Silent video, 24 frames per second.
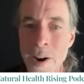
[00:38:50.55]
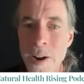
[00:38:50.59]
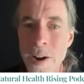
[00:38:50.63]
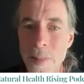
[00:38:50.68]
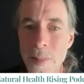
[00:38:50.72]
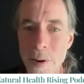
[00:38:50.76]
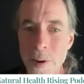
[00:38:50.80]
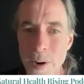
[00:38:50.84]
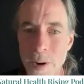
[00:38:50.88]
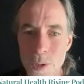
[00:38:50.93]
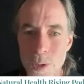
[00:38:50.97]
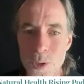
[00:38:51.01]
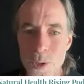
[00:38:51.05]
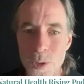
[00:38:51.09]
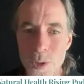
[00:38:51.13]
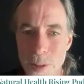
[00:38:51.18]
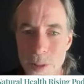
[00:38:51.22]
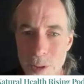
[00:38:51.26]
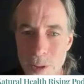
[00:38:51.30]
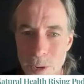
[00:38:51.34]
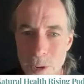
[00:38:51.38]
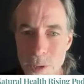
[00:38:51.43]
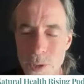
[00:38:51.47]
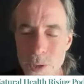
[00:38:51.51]
There's
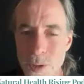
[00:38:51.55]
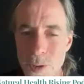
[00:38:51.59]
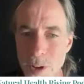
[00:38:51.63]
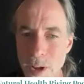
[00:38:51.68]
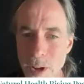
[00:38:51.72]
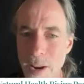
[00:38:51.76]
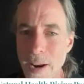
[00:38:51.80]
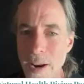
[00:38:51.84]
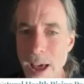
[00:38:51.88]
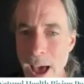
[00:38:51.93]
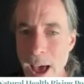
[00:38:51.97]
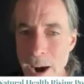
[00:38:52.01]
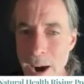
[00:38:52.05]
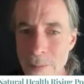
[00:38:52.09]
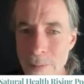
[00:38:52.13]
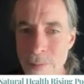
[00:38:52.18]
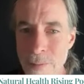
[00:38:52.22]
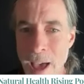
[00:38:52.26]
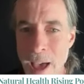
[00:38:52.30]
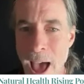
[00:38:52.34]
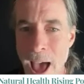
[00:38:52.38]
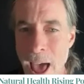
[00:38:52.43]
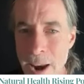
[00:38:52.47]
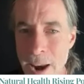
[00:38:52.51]
a lot of
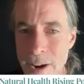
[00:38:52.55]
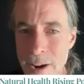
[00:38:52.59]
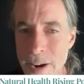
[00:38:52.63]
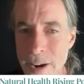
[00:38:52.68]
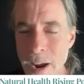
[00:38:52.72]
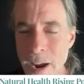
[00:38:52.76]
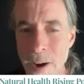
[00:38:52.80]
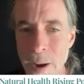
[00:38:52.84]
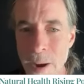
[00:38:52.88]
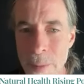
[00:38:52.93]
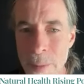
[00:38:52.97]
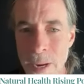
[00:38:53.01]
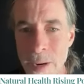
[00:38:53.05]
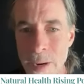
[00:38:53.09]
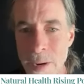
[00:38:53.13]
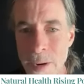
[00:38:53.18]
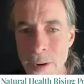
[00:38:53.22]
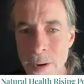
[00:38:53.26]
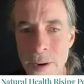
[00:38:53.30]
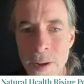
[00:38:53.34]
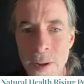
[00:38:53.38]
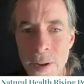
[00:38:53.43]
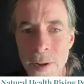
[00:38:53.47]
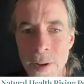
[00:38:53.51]
that, you know. I
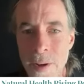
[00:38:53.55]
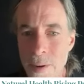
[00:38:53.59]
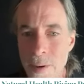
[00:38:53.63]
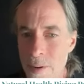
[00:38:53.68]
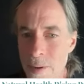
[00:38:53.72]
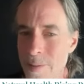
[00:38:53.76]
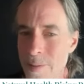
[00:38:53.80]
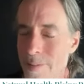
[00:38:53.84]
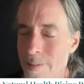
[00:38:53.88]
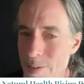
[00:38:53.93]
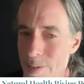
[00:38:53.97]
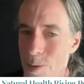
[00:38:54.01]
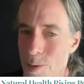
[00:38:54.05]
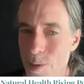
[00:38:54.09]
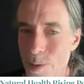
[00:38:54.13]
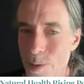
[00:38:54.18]
mean, there's